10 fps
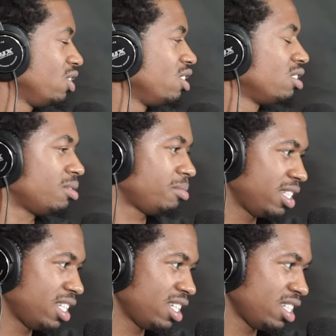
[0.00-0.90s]
You know what I'm
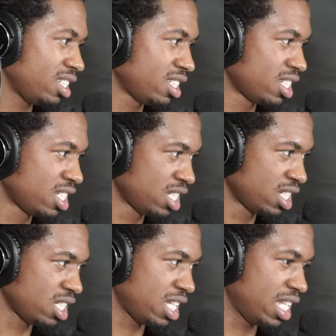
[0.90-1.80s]
saying?
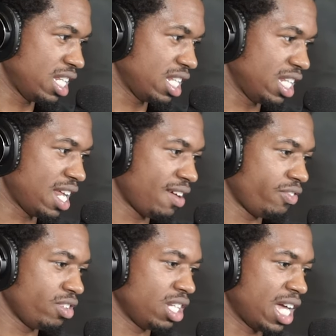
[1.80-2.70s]
And I
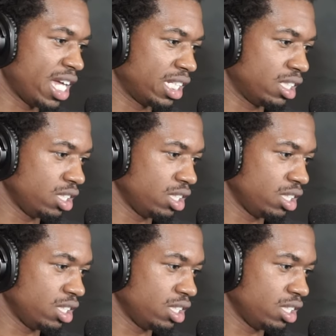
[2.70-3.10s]
feel like